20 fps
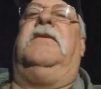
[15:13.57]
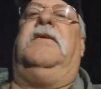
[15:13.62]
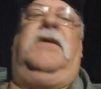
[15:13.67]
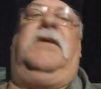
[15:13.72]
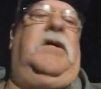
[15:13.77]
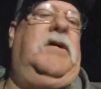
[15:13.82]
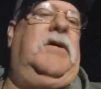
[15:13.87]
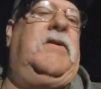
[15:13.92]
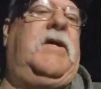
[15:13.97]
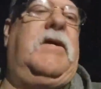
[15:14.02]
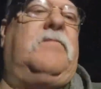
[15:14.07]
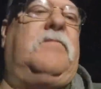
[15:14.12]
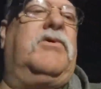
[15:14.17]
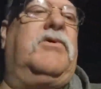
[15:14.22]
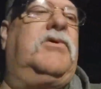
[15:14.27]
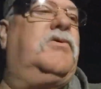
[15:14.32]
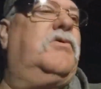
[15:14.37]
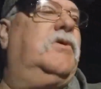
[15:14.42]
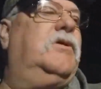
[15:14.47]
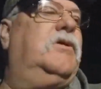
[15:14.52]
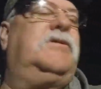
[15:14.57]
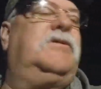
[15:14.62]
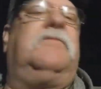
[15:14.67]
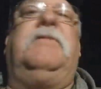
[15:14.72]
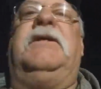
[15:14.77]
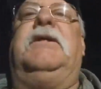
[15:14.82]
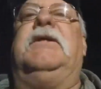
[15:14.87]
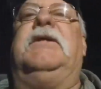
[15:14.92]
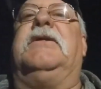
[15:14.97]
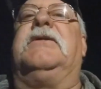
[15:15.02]
They had more toys than we
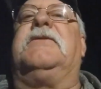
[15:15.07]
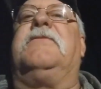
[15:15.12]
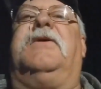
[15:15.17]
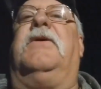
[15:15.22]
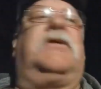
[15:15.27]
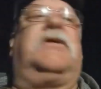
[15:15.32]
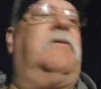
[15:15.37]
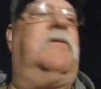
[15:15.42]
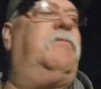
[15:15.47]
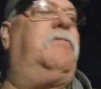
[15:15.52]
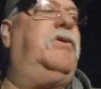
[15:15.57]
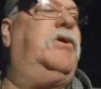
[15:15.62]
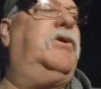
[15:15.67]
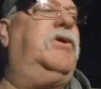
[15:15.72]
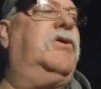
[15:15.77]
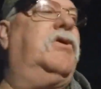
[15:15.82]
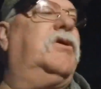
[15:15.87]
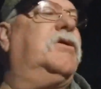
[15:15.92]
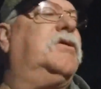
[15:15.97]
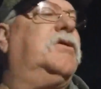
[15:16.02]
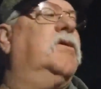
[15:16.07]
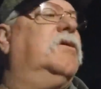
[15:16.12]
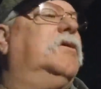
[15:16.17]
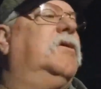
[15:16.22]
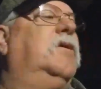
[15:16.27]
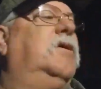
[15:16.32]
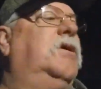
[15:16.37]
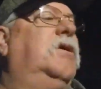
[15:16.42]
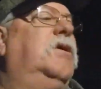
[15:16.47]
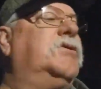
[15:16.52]
did as far as computers,
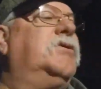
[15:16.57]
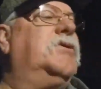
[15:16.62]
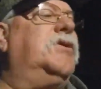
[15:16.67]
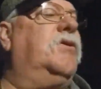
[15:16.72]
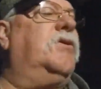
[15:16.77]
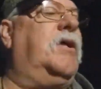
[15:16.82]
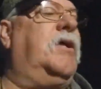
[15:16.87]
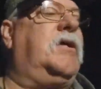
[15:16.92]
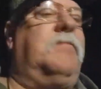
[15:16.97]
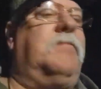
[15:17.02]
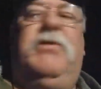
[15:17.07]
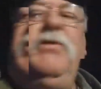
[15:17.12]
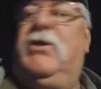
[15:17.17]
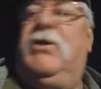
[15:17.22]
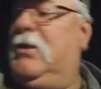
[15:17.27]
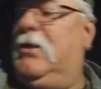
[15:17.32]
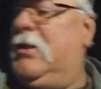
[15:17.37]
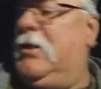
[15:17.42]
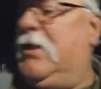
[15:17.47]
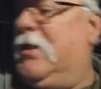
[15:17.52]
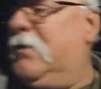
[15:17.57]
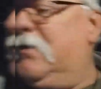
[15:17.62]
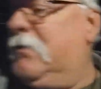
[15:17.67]
so they could put a lot